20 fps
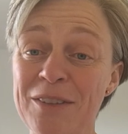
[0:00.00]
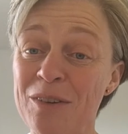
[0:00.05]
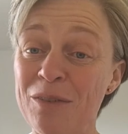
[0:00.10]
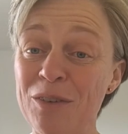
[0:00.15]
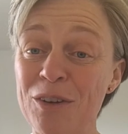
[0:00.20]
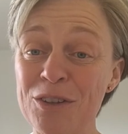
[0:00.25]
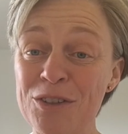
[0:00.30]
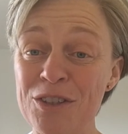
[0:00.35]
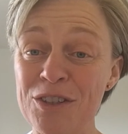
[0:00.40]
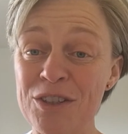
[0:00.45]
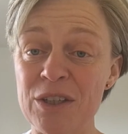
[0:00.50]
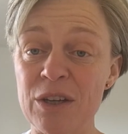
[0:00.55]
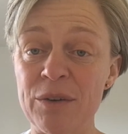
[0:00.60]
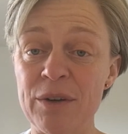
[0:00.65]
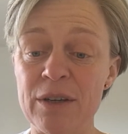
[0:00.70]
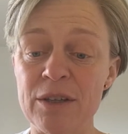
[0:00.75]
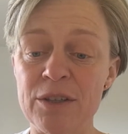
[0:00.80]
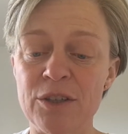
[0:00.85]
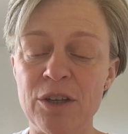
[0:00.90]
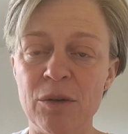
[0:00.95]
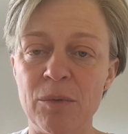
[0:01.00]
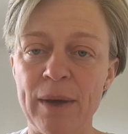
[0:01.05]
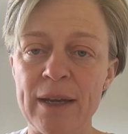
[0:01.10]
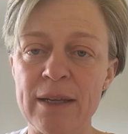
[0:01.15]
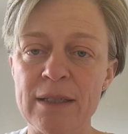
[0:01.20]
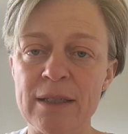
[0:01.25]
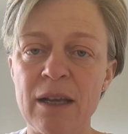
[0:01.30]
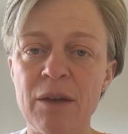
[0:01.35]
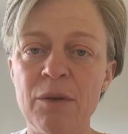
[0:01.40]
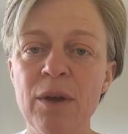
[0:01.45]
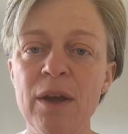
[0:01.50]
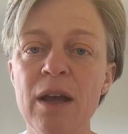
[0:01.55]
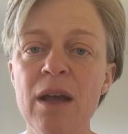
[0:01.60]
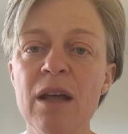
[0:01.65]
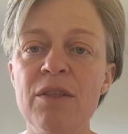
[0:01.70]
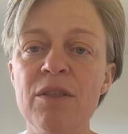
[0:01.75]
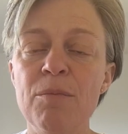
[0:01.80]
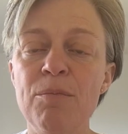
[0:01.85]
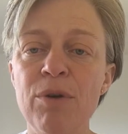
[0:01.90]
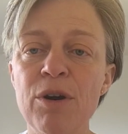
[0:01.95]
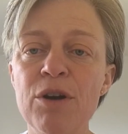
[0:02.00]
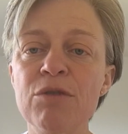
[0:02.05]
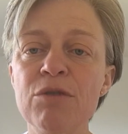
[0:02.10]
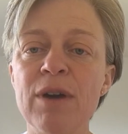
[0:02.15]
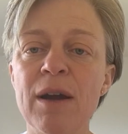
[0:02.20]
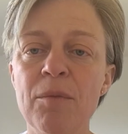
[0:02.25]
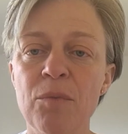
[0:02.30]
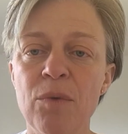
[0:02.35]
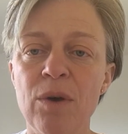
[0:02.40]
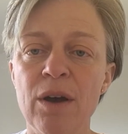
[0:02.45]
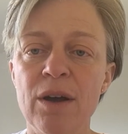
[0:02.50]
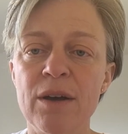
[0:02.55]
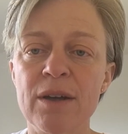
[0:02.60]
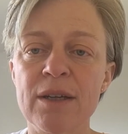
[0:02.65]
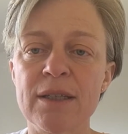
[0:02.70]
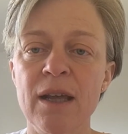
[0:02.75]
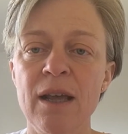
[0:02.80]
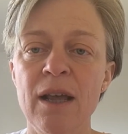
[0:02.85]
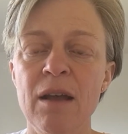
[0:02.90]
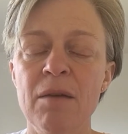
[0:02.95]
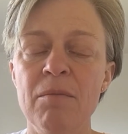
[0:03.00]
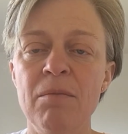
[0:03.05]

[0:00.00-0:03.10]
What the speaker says: I've lost a stone in 2 weeks. So the program works.